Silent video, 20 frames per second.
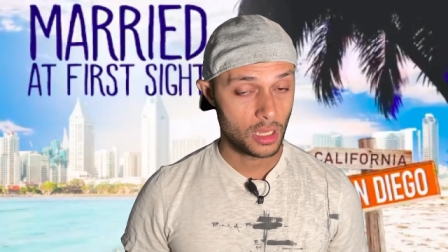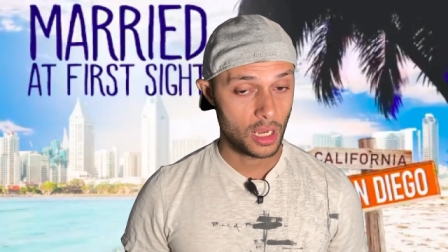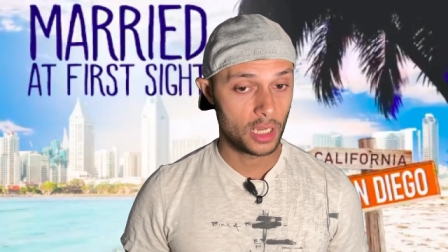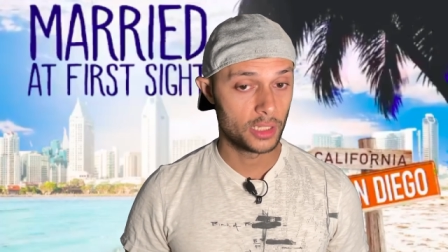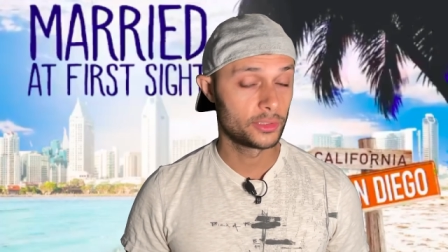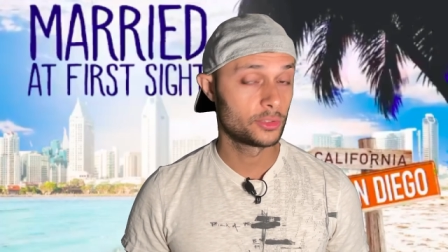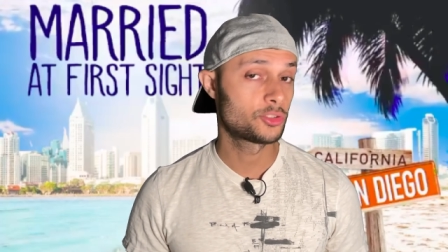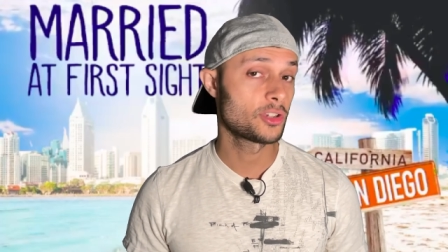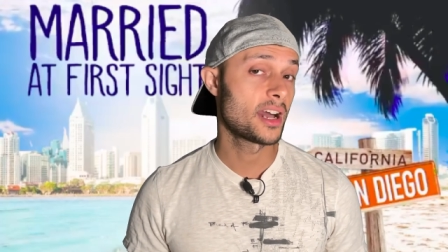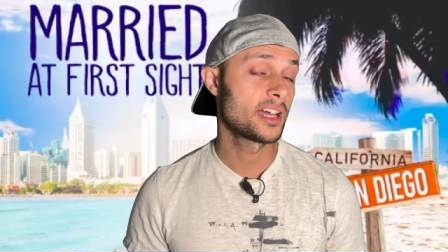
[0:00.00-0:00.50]
Are
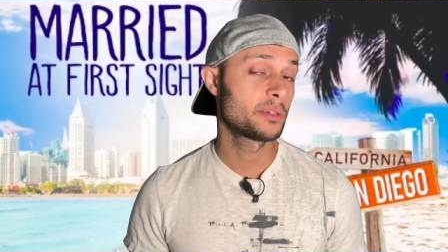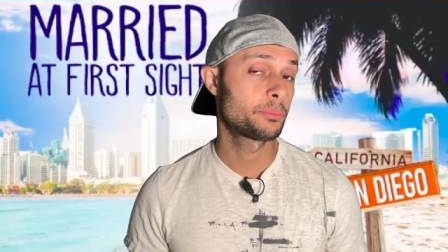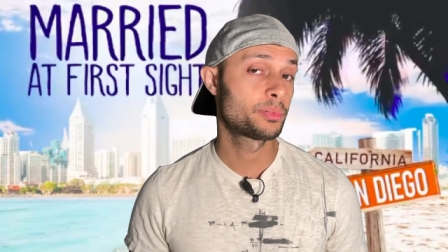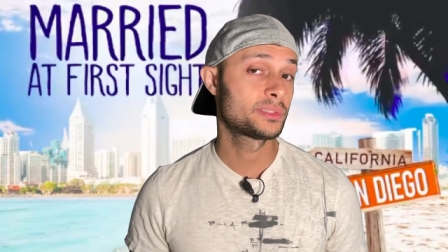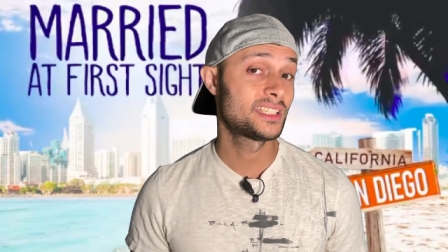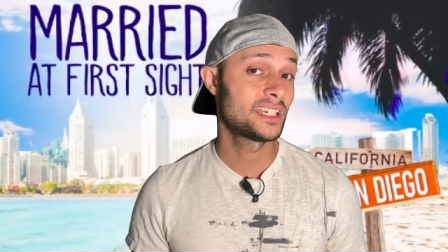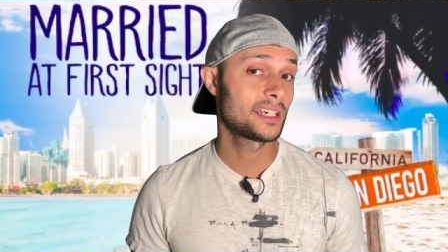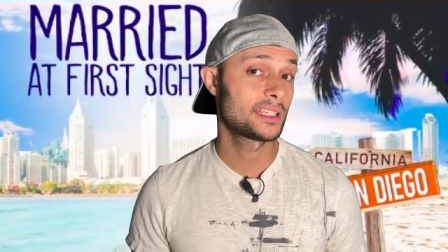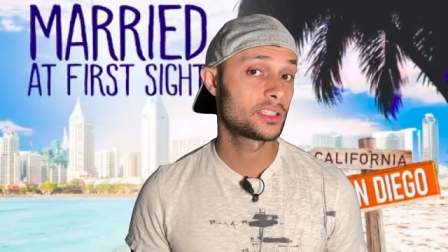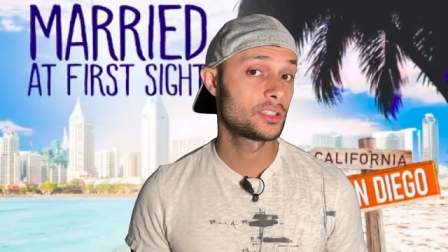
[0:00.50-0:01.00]
you trying to
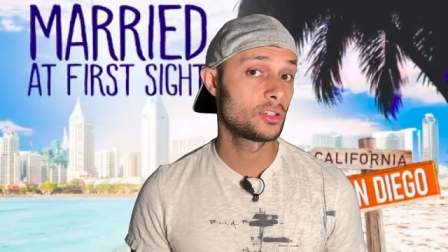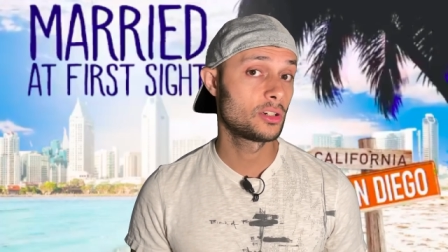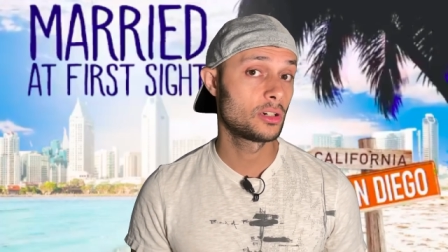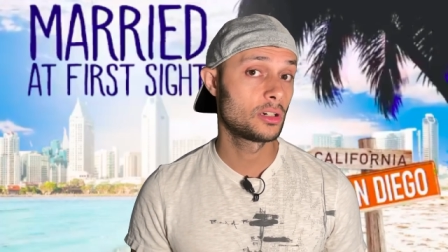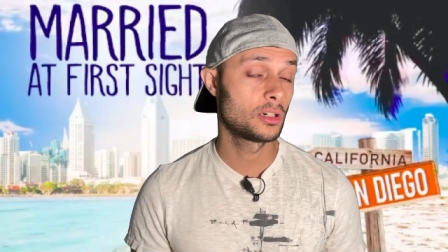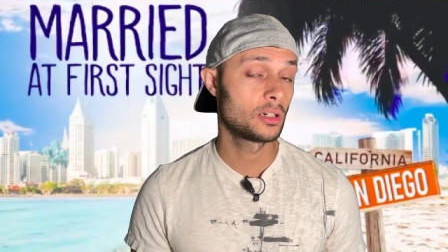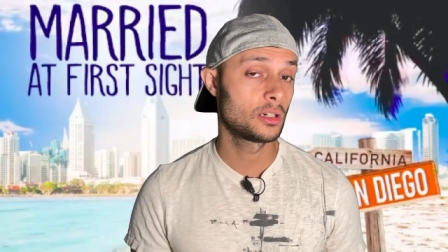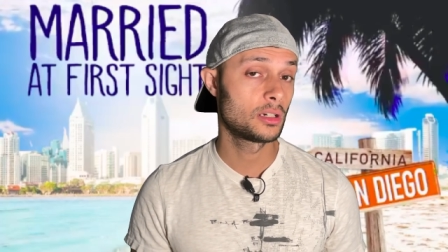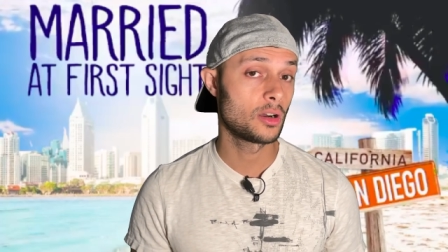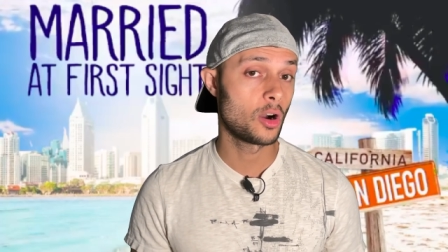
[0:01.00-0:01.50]
protect
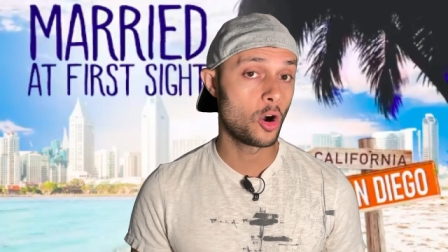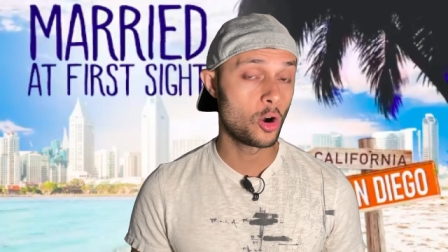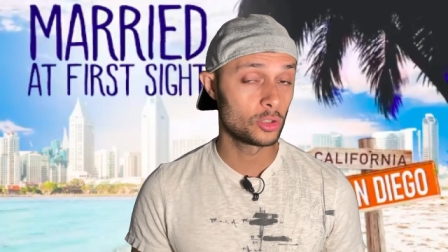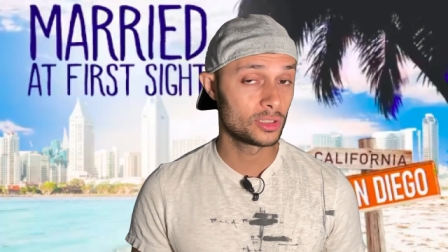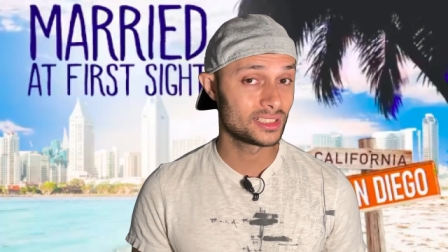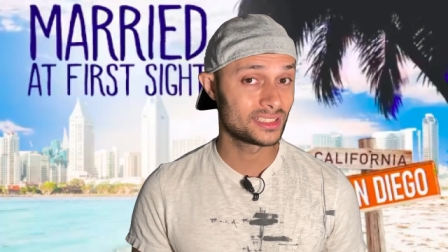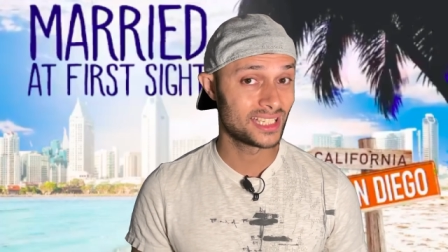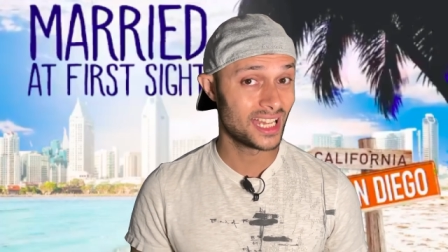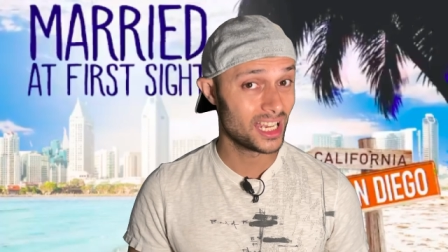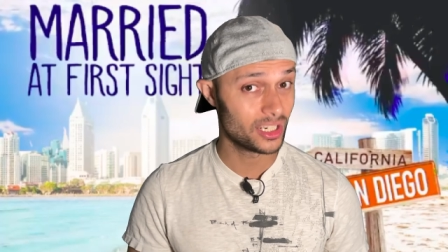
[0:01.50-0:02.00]
your own
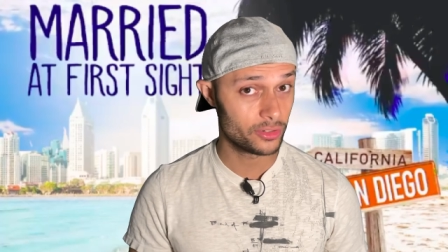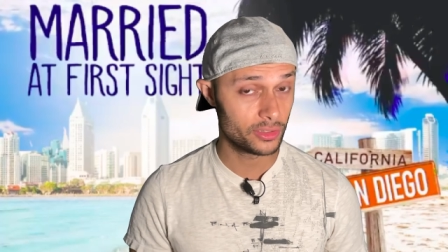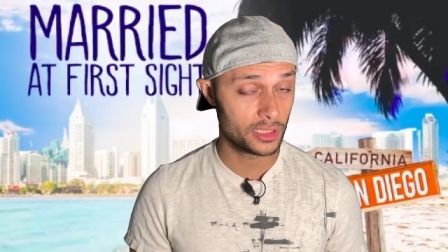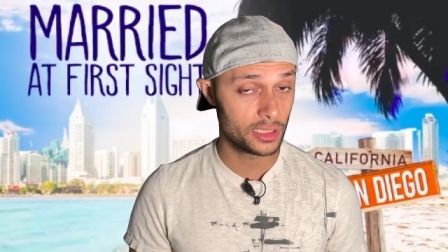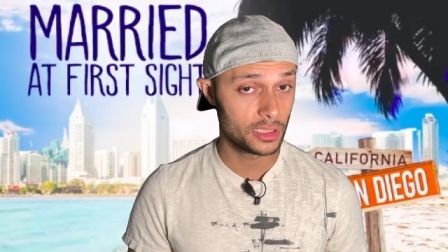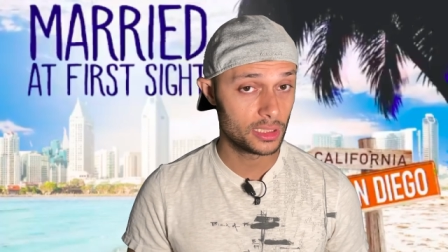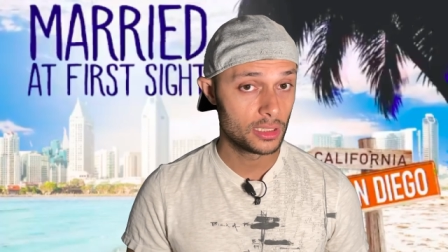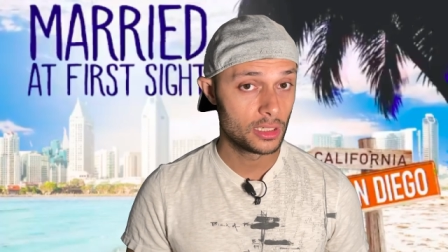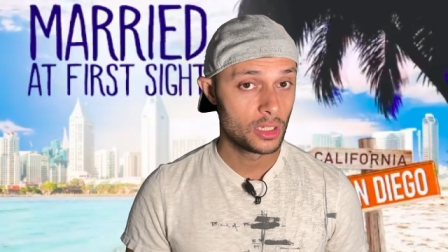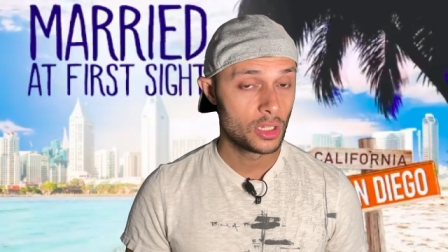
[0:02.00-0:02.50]

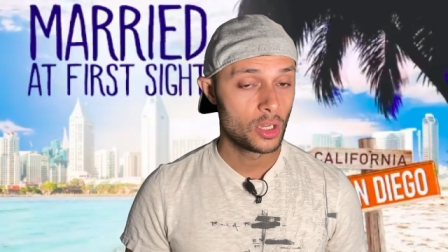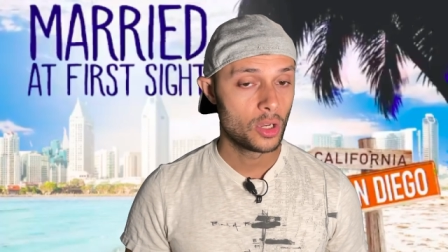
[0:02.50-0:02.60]
integrity?